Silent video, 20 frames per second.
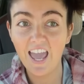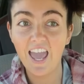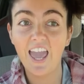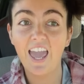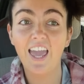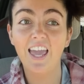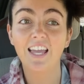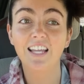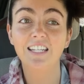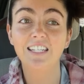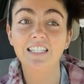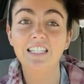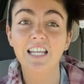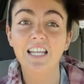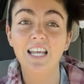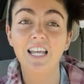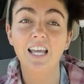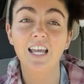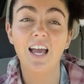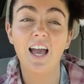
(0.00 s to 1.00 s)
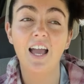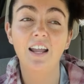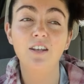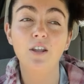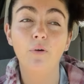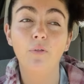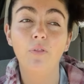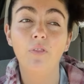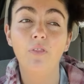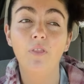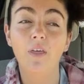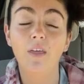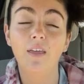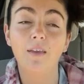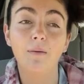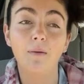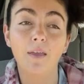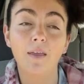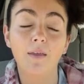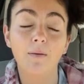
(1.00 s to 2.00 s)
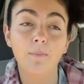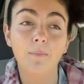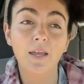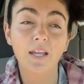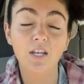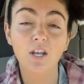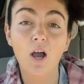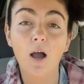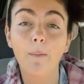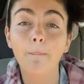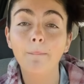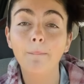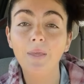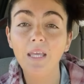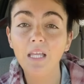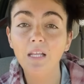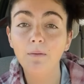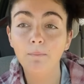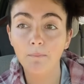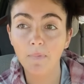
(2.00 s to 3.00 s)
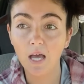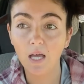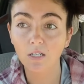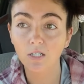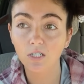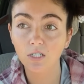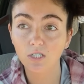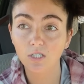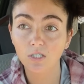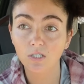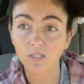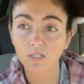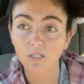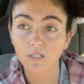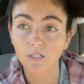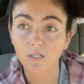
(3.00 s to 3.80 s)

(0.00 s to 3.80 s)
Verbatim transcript: And I know it, it might not mean much